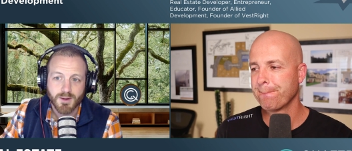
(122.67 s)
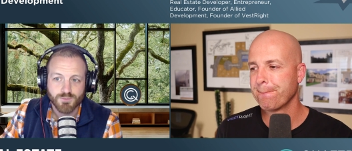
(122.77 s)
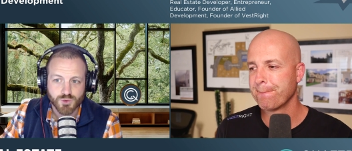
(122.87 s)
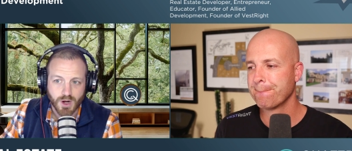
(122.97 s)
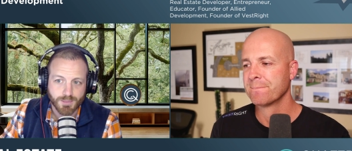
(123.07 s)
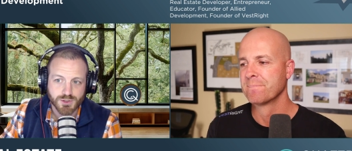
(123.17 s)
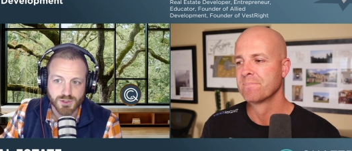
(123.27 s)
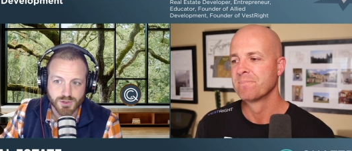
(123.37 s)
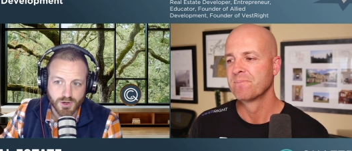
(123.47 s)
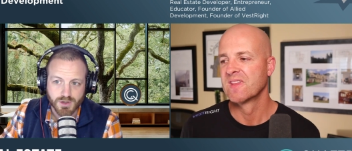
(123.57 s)
Speaker 1: drop us a
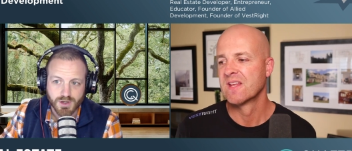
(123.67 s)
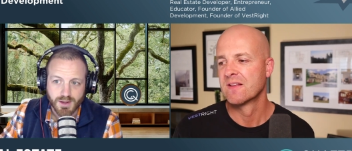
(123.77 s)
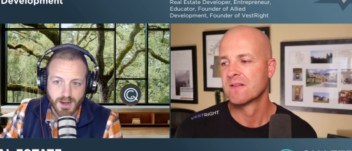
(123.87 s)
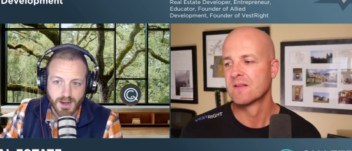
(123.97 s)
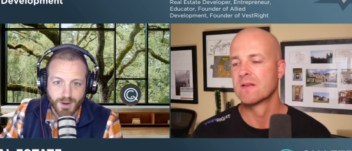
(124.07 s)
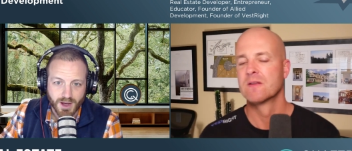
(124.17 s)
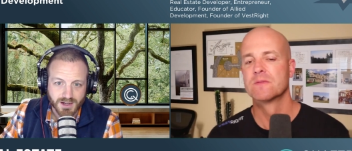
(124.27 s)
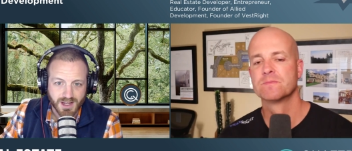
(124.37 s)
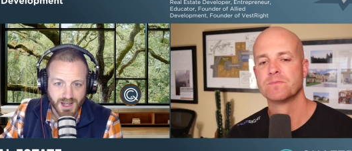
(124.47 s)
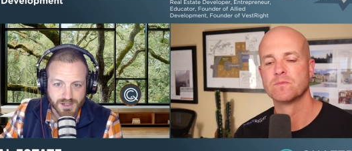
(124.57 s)
note at
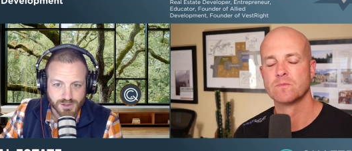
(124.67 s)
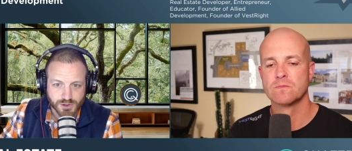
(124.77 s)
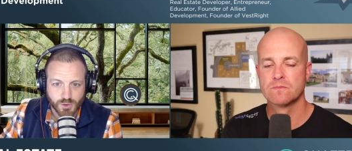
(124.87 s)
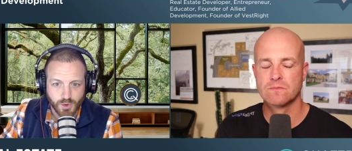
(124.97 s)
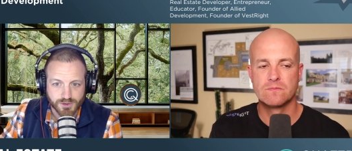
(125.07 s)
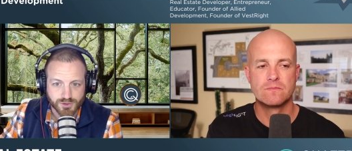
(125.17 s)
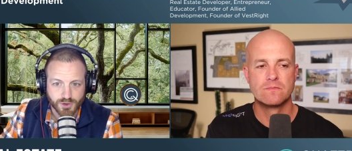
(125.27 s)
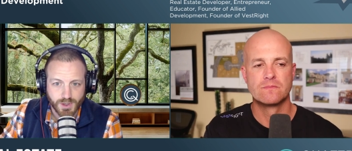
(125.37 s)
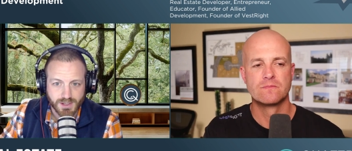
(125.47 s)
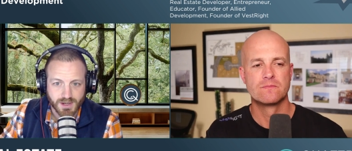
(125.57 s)
podcast at
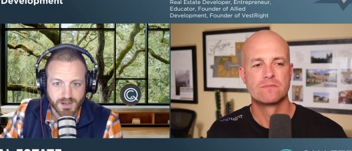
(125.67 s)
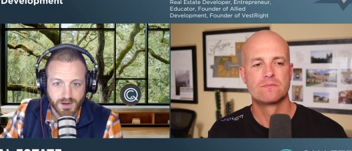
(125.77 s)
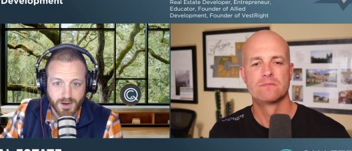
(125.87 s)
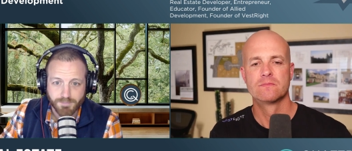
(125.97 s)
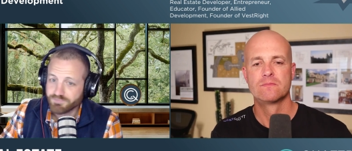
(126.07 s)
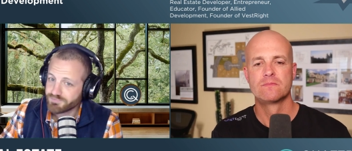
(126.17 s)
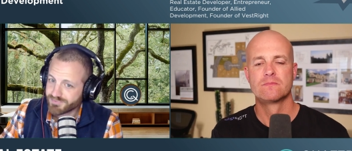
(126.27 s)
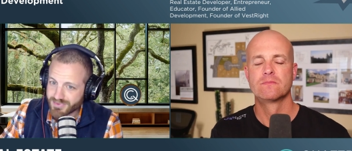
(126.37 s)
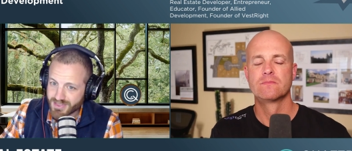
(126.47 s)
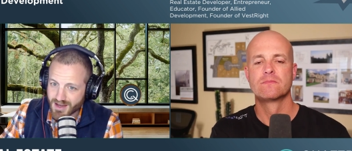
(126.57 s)
thequattroway.com.
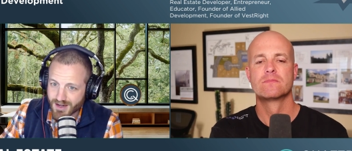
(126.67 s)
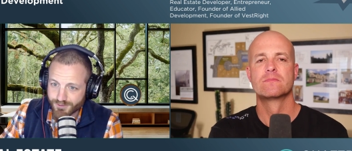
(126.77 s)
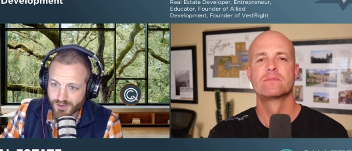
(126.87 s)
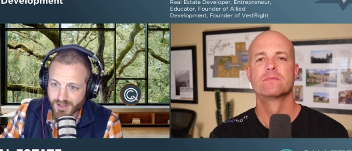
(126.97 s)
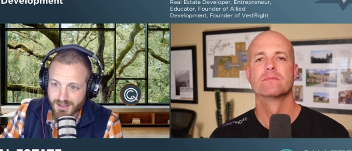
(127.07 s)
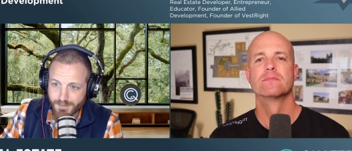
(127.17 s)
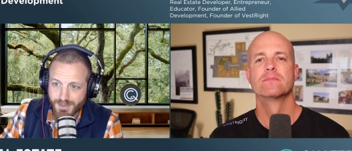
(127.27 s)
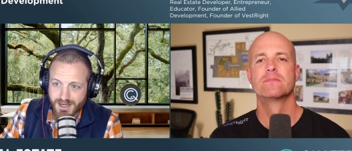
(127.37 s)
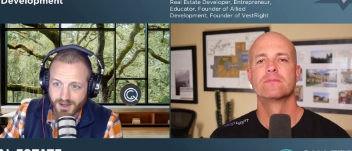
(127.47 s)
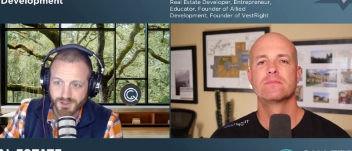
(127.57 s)
And if you'd like to
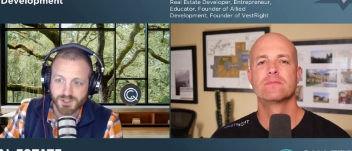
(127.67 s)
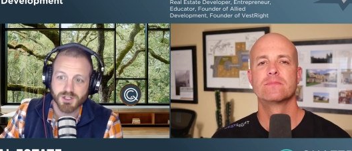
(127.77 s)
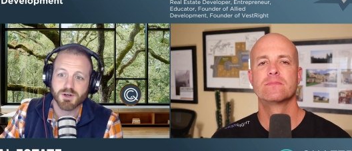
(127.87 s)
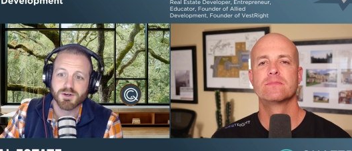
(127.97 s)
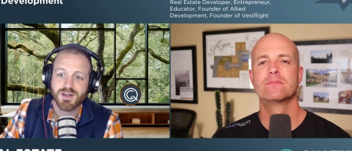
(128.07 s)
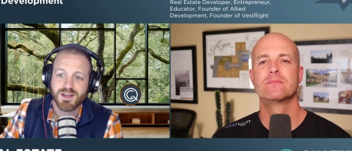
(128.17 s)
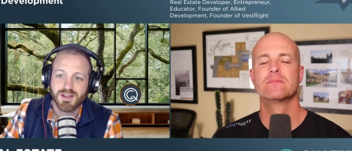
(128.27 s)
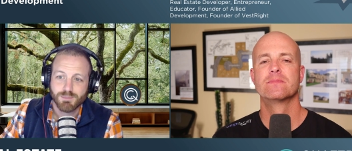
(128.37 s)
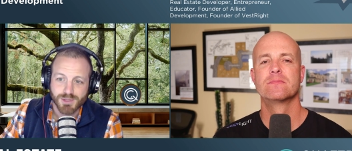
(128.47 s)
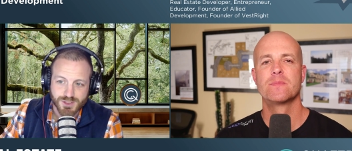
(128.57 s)
be on the show,
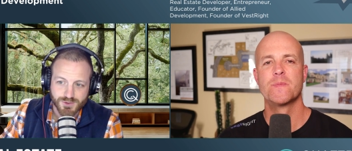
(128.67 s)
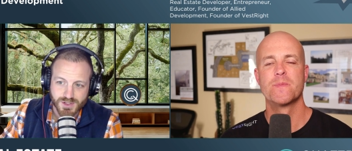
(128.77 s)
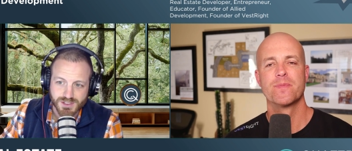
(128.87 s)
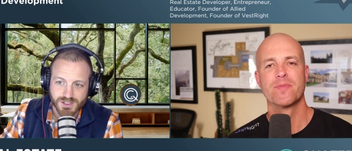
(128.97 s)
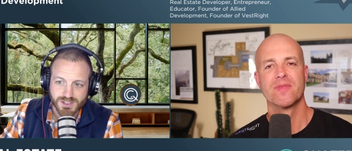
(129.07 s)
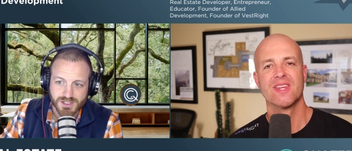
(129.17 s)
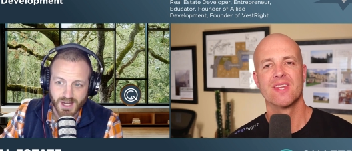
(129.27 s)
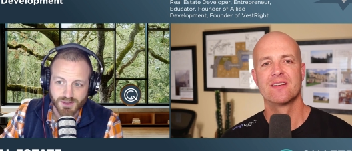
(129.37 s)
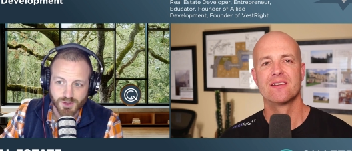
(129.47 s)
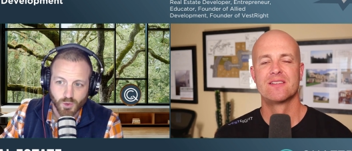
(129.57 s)
please visit us
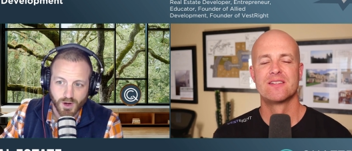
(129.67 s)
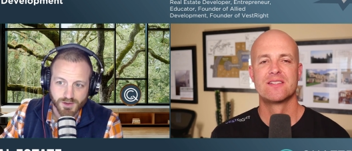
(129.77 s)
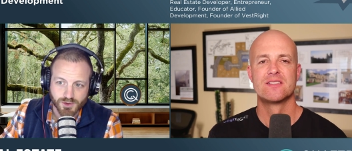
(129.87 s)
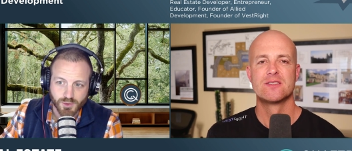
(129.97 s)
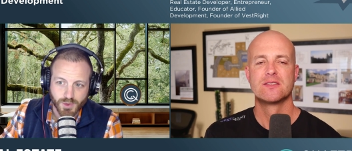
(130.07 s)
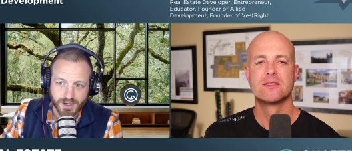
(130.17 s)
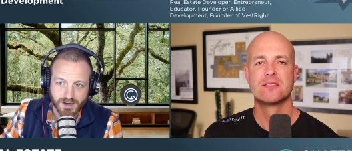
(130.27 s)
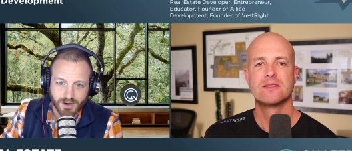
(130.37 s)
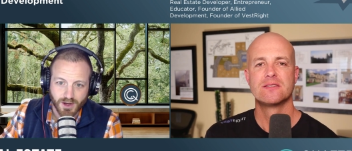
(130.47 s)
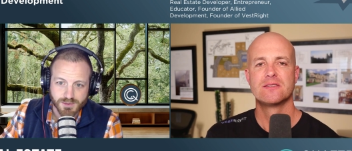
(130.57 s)
at
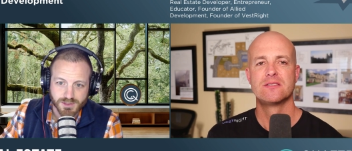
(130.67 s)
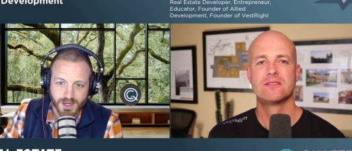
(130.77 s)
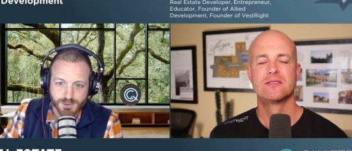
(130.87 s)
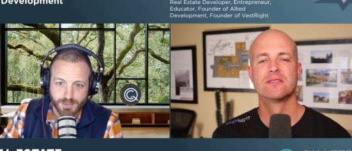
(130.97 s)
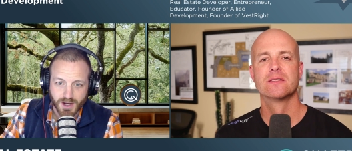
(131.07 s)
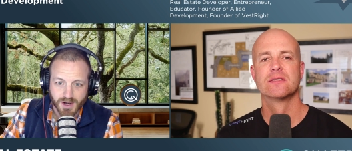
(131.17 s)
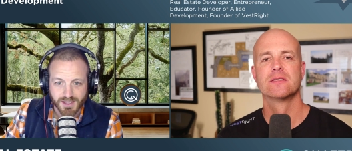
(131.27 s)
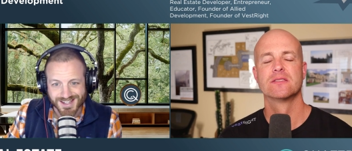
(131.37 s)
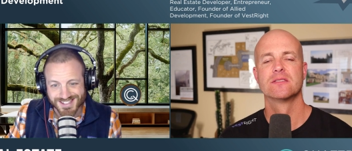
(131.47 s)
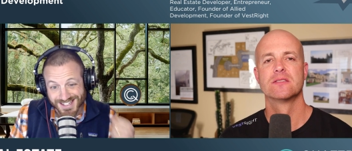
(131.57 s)
thequattroway.com slash
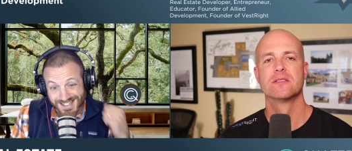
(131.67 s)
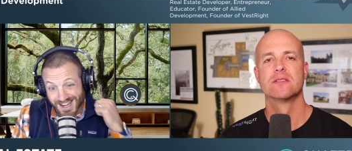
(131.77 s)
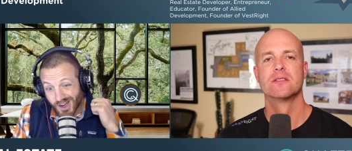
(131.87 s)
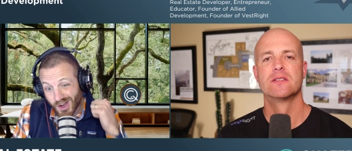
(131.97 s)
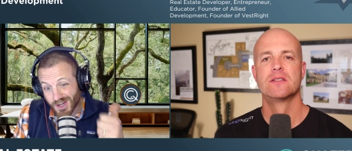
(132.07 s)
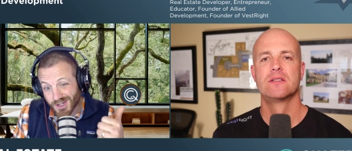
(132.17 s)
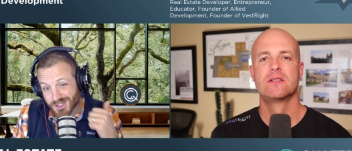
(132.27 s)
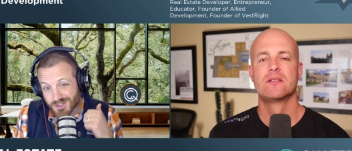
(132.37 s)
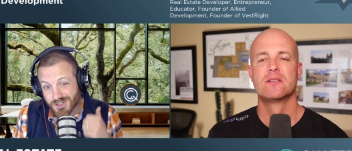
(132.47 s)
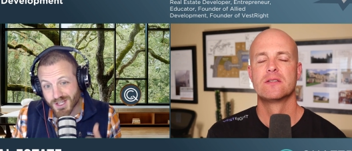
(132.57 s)
podcast. And now on to
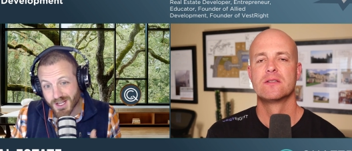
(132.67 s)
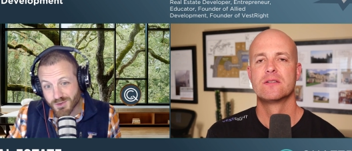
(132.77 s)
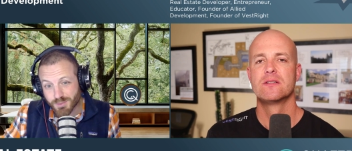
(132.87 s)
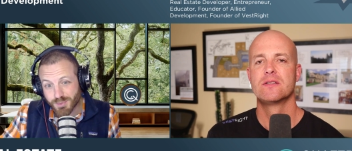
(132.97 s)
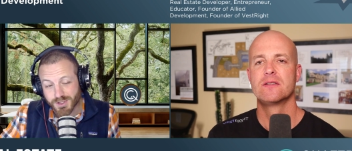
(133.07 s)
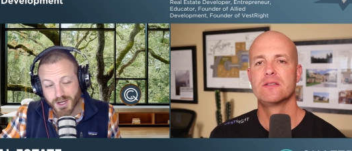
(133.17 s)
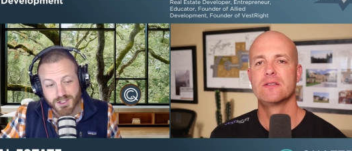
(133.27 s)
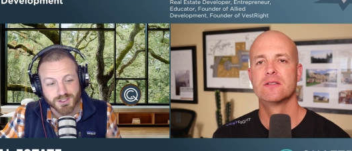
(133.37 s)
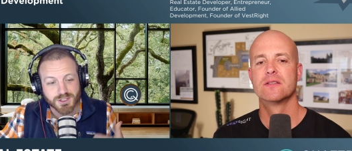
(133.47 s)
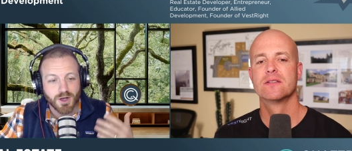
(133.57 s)
your scheduled
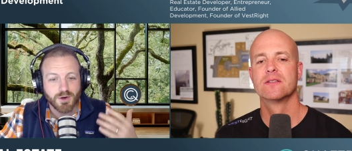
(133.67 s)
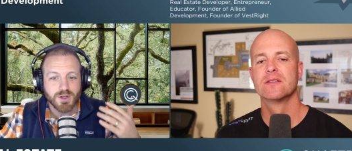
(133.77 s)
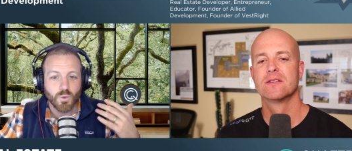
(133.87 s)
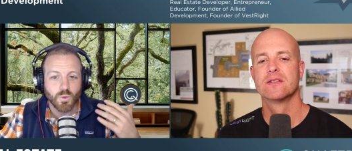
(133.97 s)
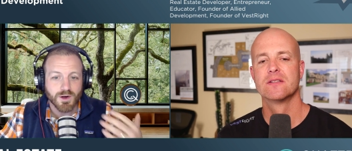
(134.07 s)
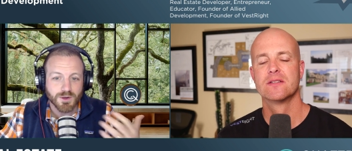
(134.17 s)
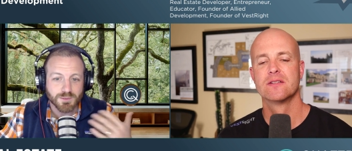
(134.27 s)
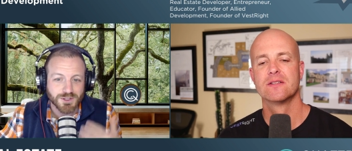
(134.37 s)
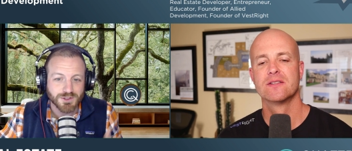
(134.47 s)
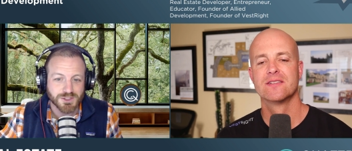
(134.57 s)
production. Cody, welcome
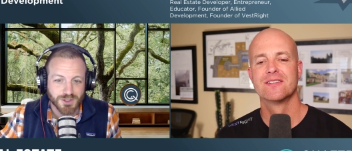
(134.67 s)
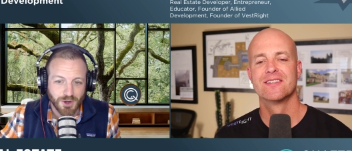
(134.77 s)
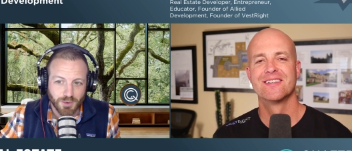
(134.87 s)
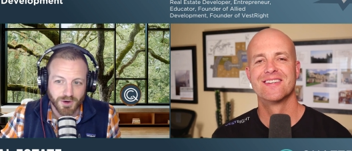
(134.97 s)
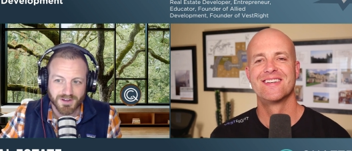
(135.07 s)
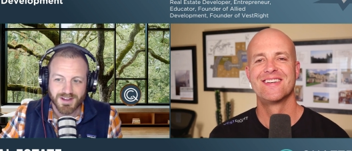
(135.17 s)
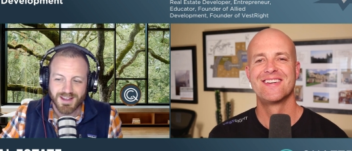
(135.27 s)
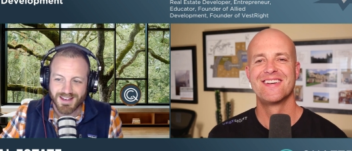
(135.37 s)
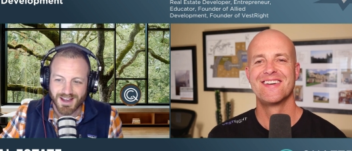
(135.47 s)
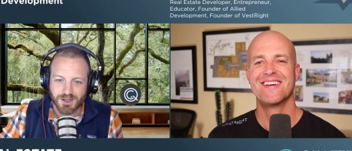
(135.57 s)
to the show, brother.
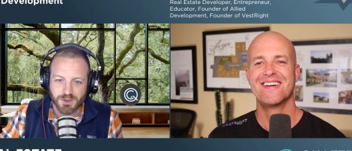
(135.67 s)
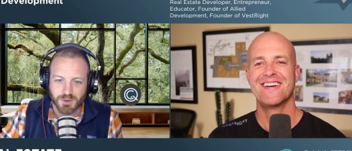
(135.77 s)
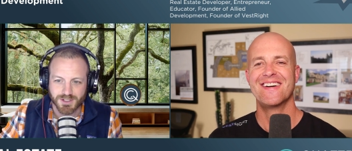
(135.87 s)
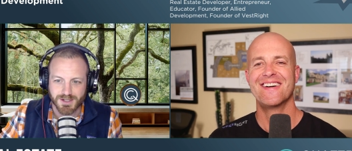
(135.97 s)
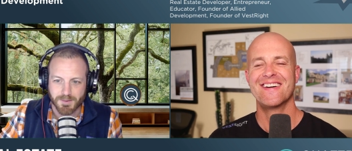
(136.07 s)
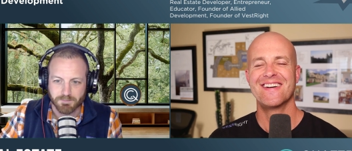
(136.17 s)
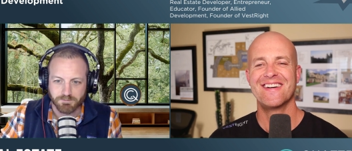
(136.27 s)
How you doing today?